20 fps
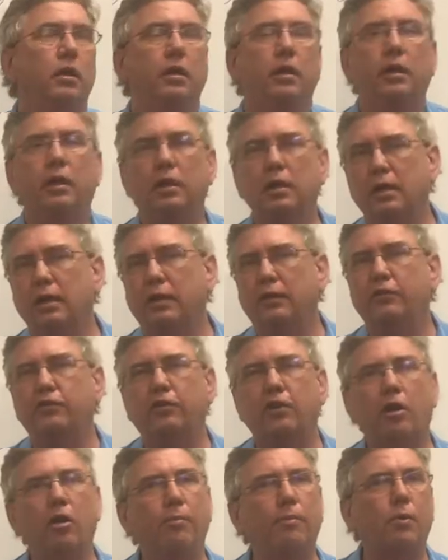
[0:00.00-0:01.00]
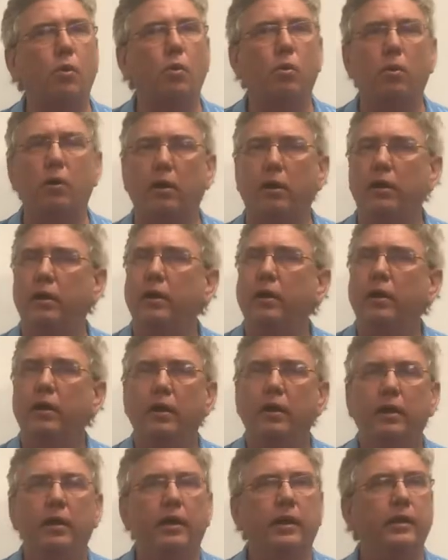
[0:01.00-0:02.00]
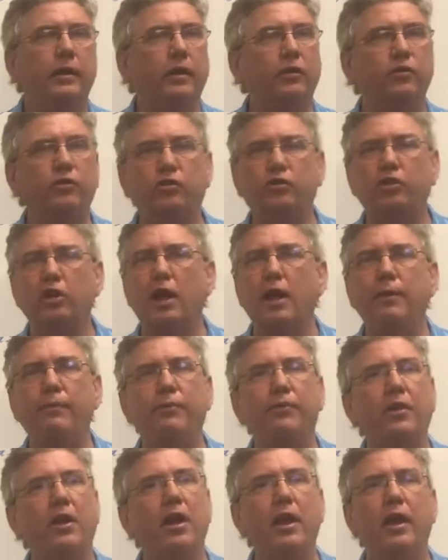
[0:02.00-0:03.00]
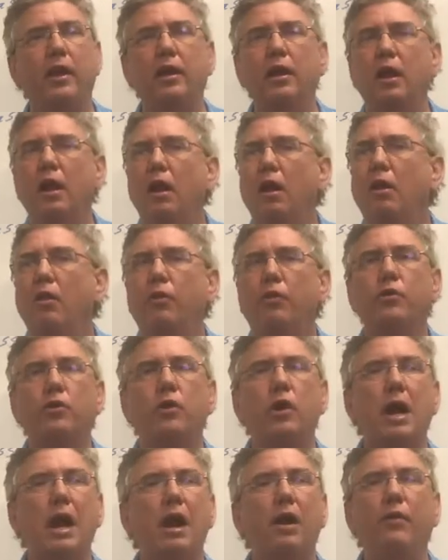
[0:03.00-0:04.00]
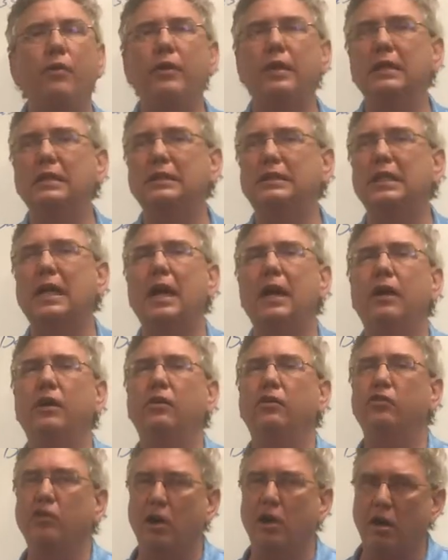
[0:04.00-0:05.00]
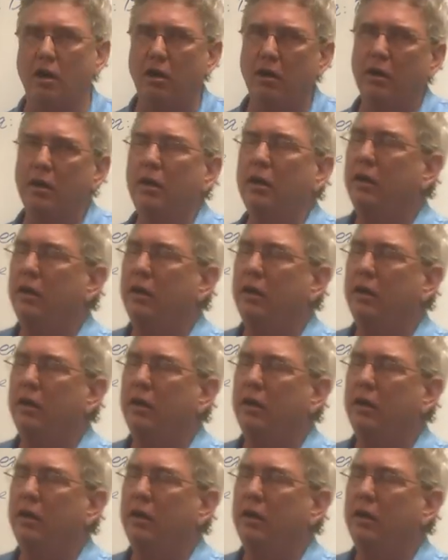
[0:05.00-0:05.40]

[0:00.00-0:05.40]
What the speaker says: he looks so bored. He does the same thing throughout the entire song.